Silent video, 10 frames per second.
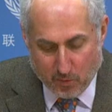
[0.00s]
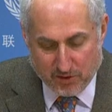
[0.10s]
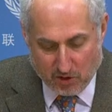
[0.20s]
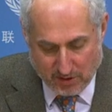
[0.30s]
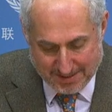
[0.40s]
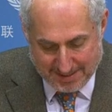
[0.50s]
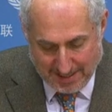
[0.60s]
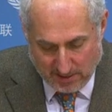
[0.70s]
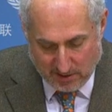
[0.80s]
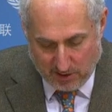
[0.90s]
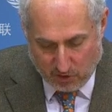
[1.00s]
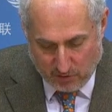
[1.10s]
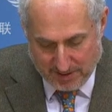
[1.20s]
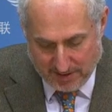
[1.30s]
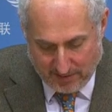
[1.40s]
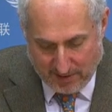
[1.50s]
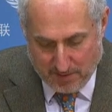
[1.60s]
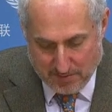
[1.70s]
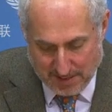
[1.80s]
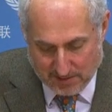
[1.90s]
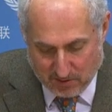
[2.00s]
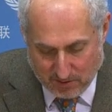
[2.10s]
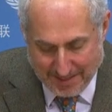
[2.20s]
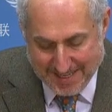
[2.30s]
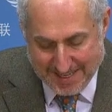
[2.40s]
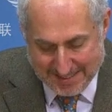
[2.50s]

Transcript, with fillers: with just 10 countries having administered